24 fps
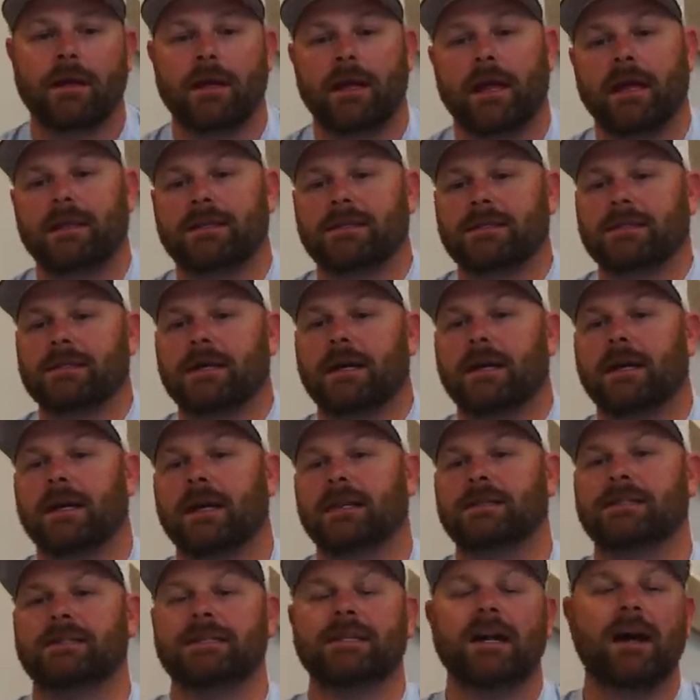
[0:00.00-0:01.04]
It's uh,
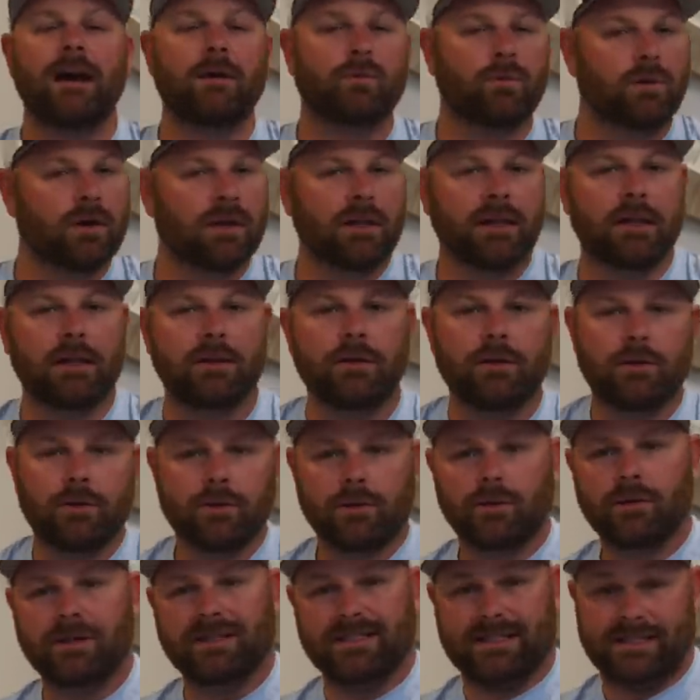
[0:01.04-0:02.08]
it's not really a
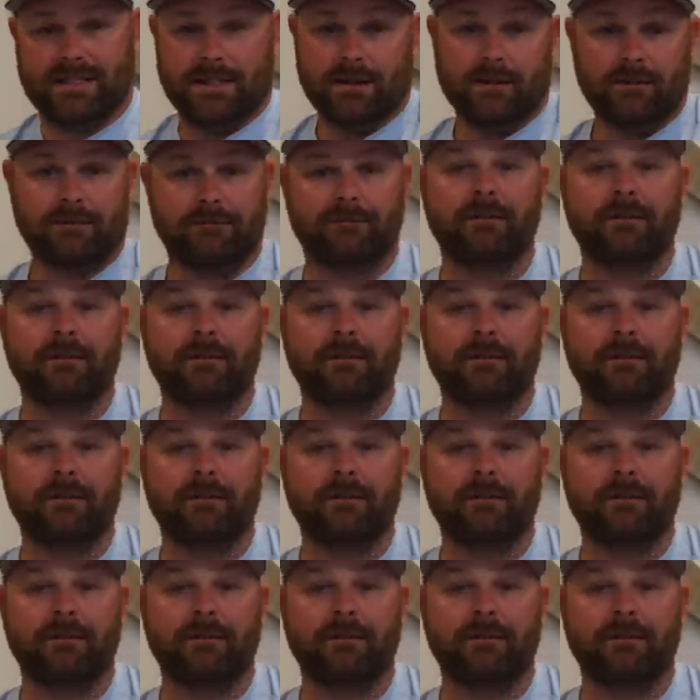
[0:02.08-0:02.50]
noodle. It's still